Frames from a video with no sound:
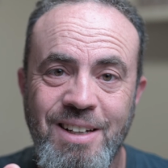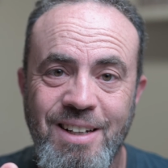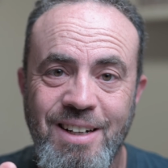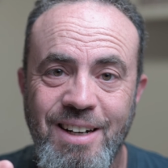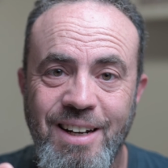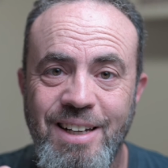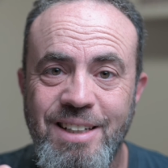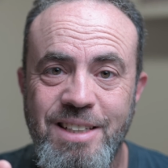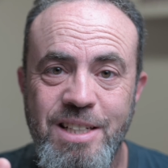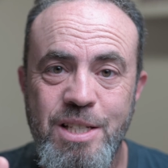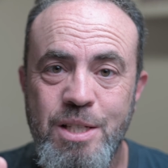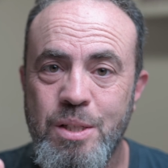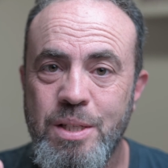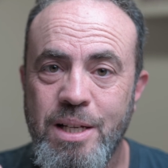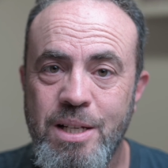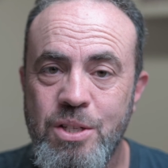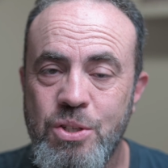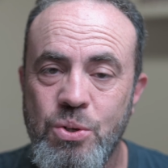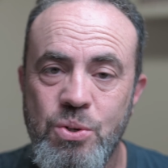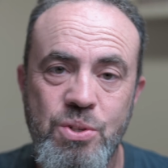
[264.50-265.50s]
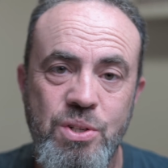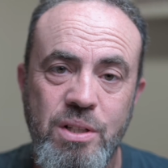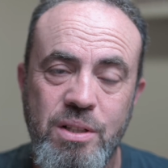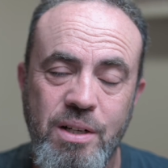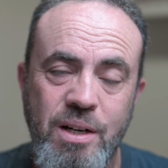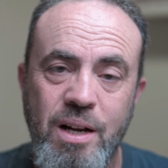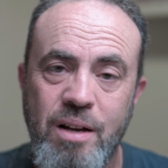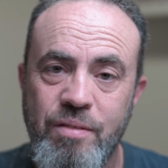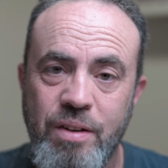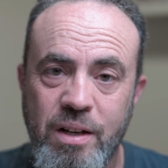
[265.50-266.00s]
latest sensors that are
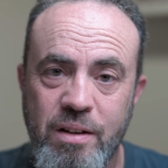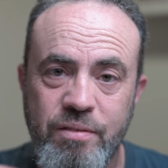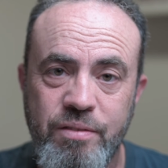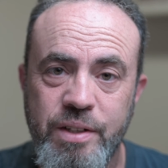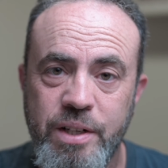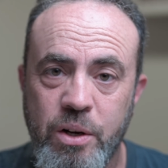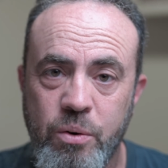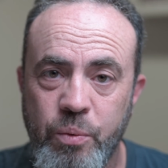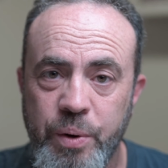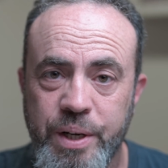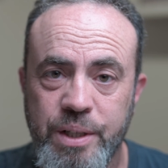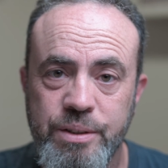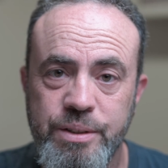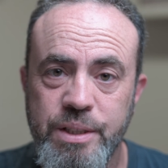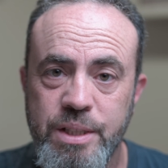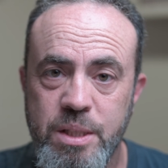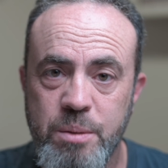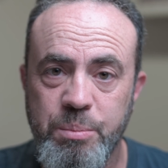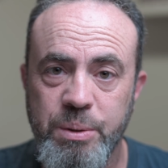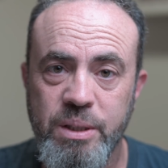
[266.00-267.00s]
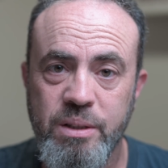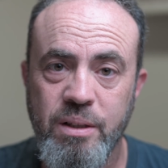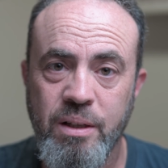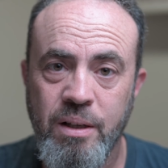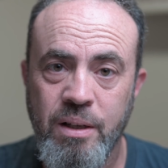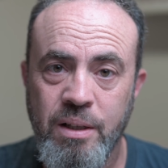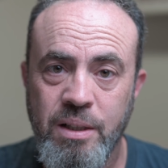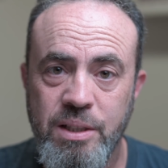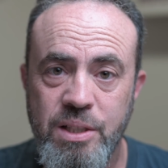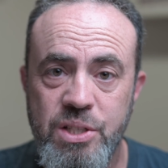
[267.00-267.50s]
having a very quick read speed,
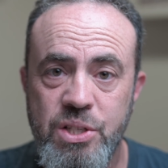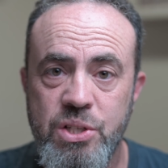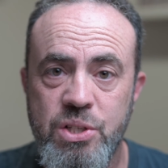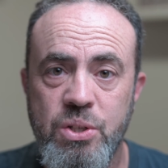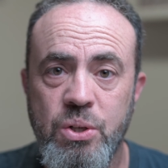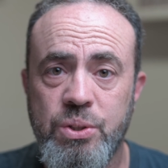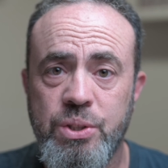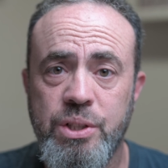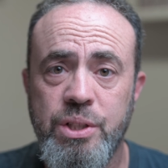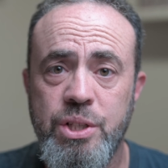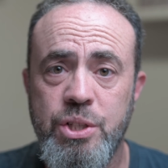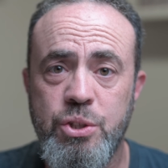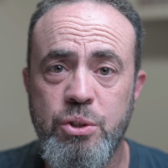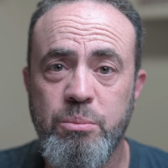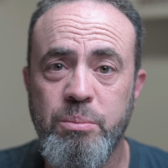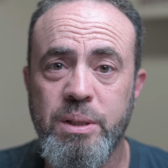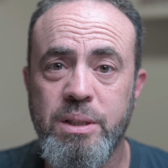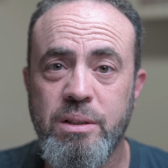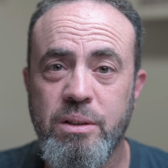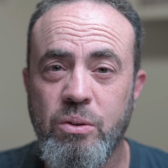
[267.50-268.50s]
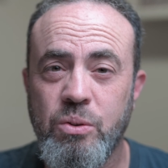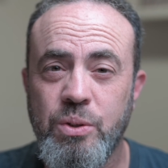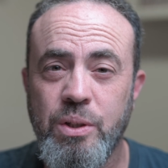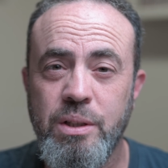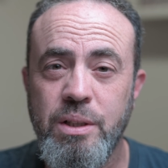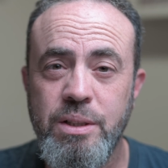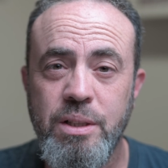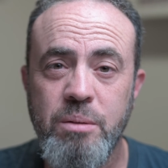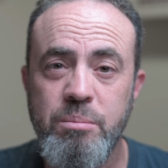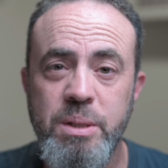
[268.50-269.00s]
this is not an issue, but on the
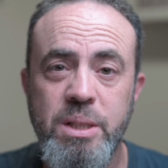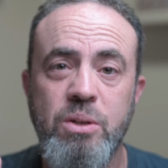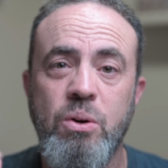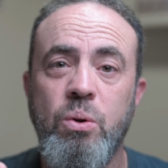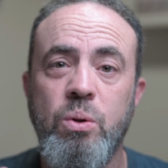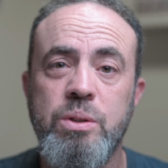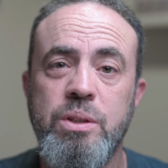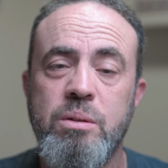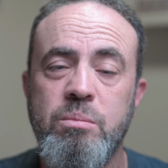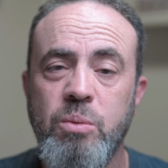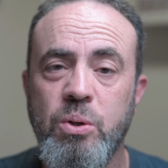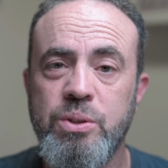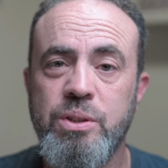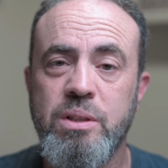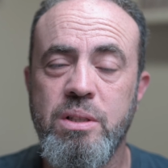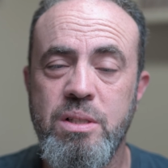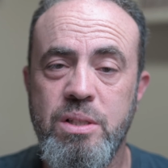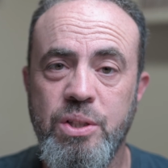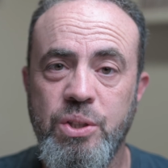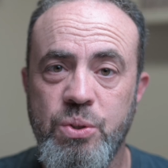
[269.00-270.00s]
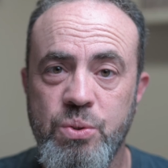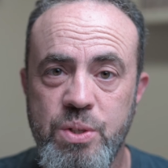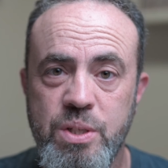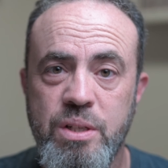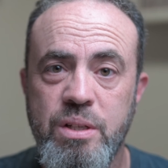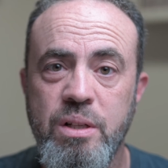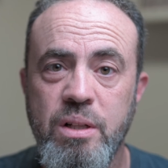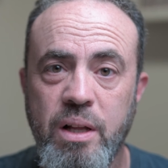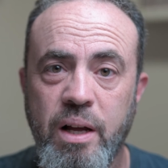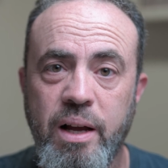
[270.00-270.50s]
little bit older models, you
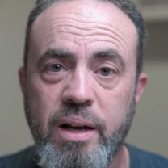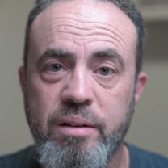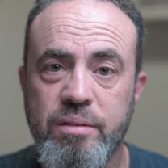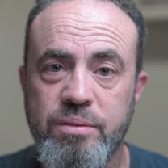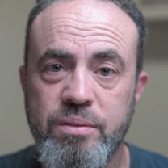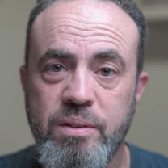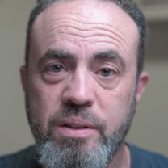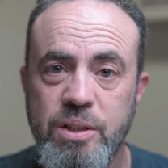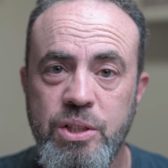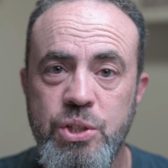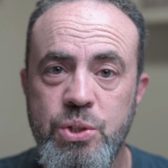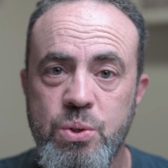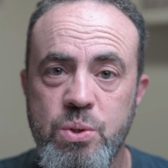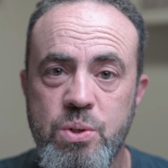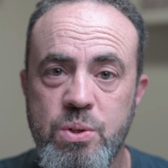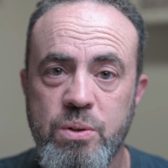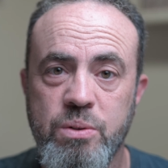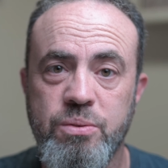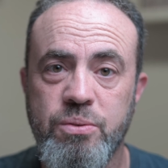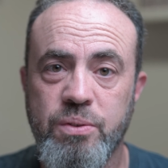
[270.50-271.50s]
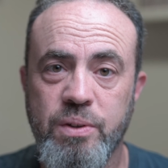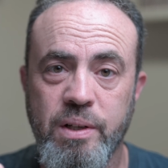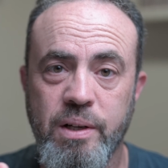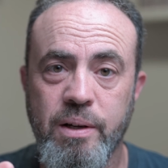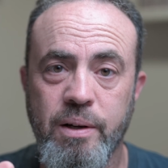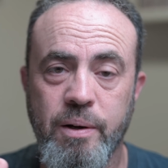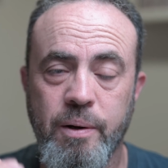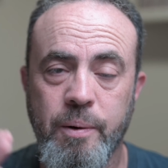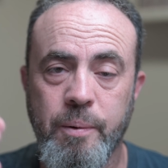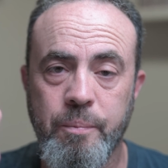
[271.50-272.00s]
still have issues of
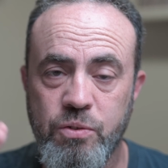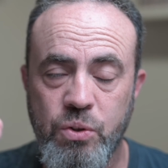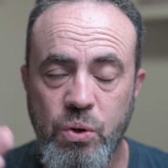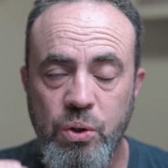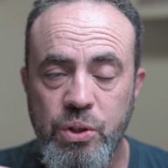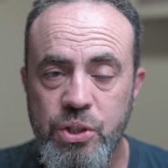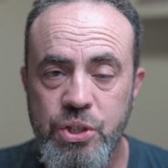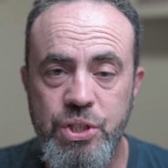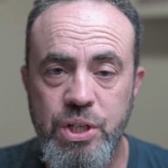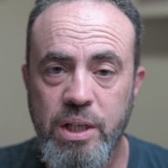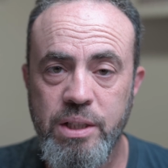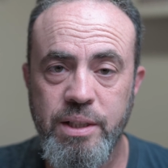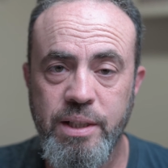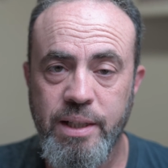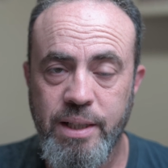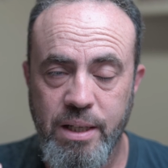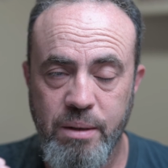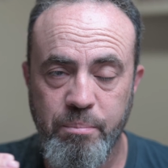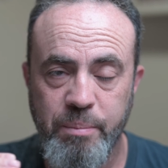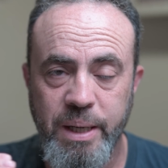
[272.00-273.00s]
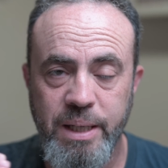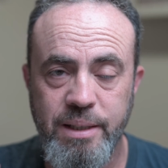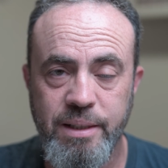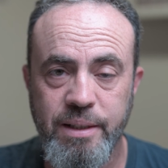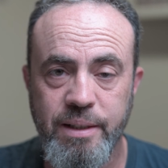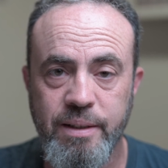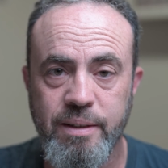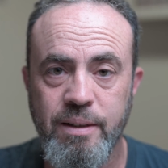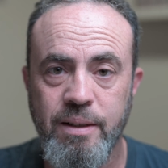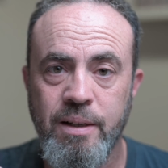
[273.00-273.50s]
rotor shutting and
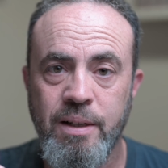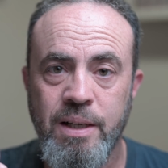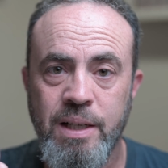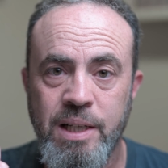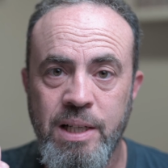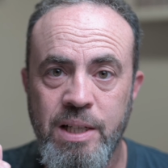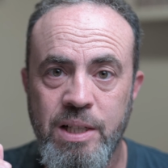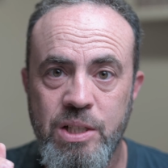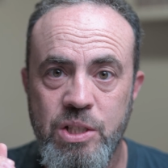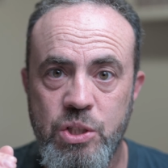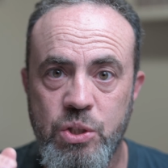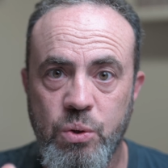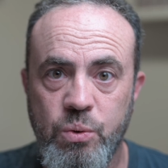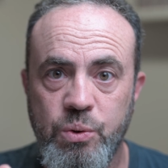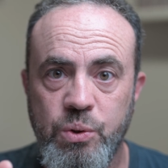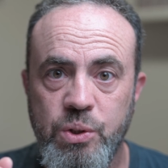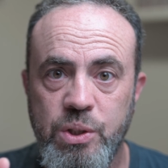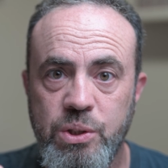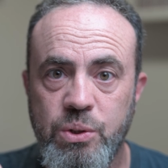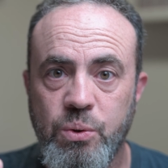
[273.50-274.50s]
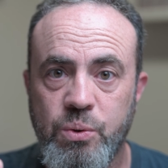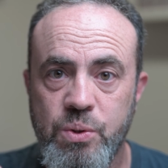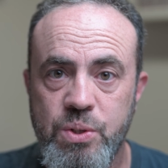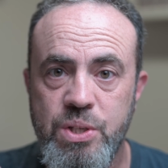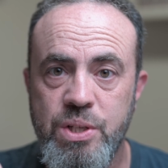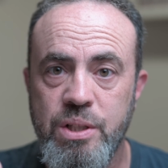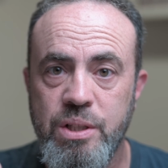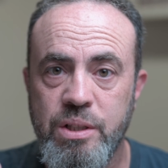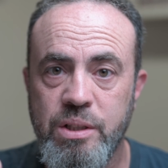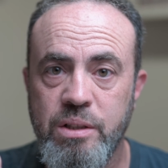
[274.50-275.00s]
bending. So you need to
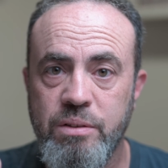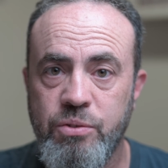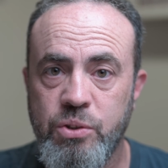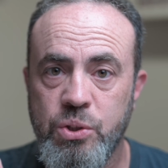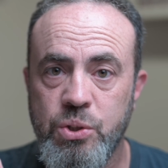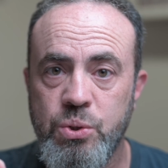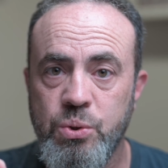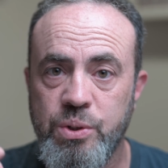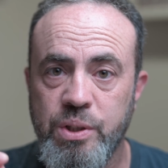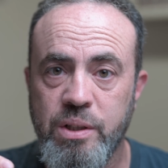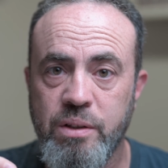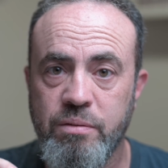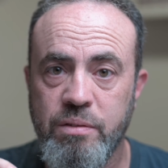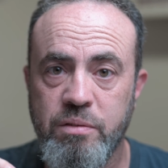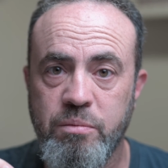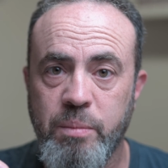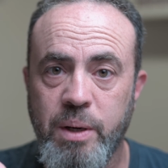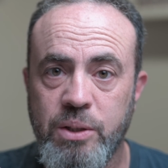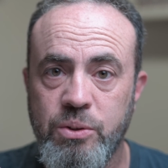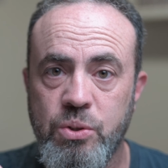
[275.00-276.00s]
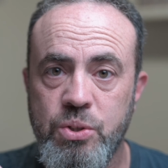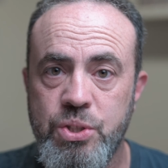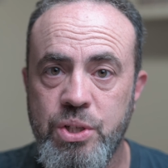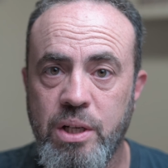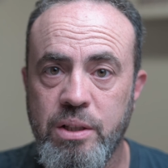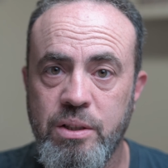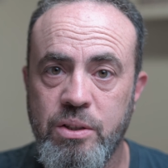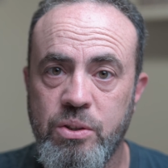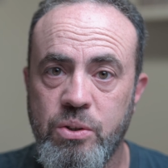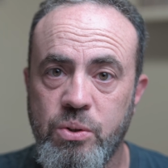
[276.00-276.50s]
consider if you're shooting with manual
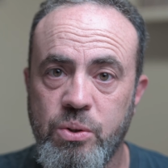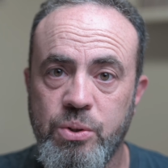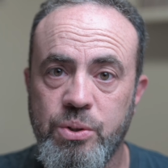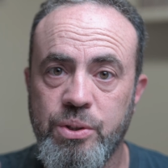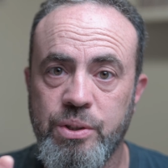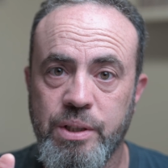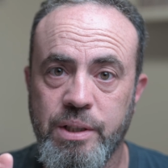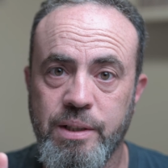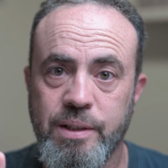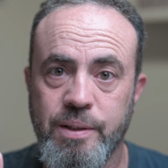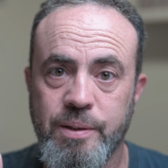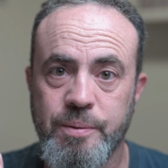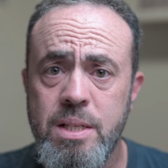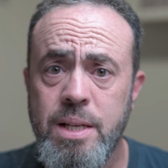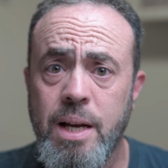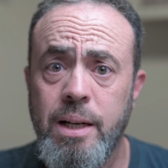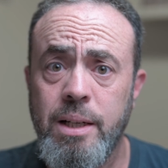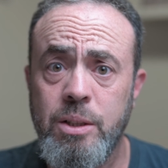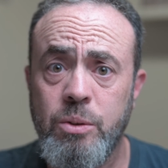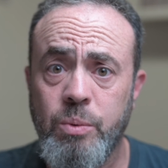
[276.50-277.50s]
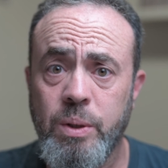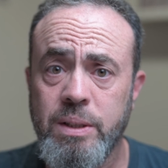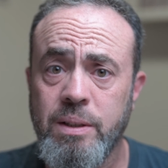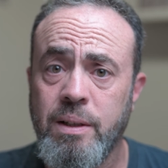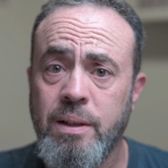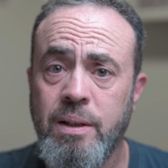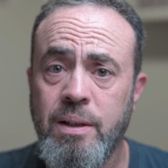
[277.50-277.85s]
shutter or a silent one.